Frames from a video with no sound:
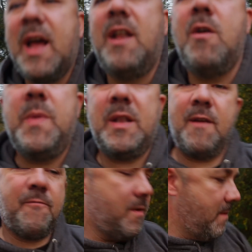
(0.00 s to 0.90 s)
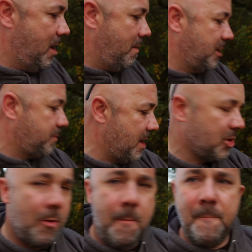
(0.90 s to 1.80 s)
a little bit different, a little bit
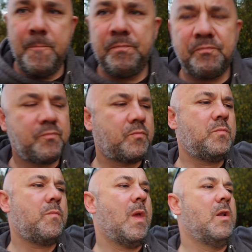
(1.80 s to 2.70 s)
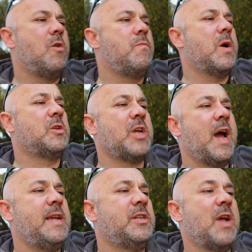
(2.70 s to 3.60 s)
special, Lou Bird's
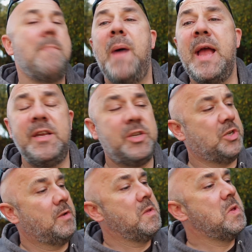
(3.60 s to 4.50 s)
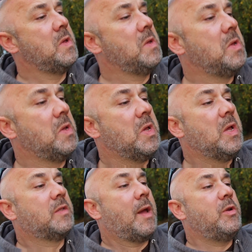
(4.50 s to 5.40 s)
Cakes and Bakes,
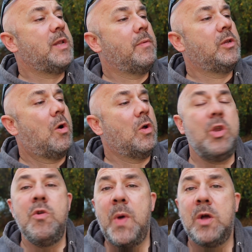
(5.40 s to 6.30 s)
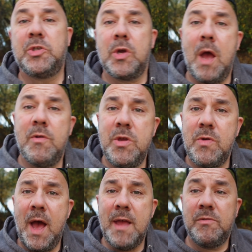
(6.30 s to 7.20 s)

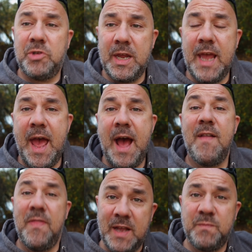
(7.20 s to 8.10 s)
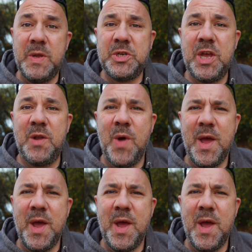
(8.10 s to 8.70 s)
www.loubirds.co.uk. Check it out, that's Biscuit of the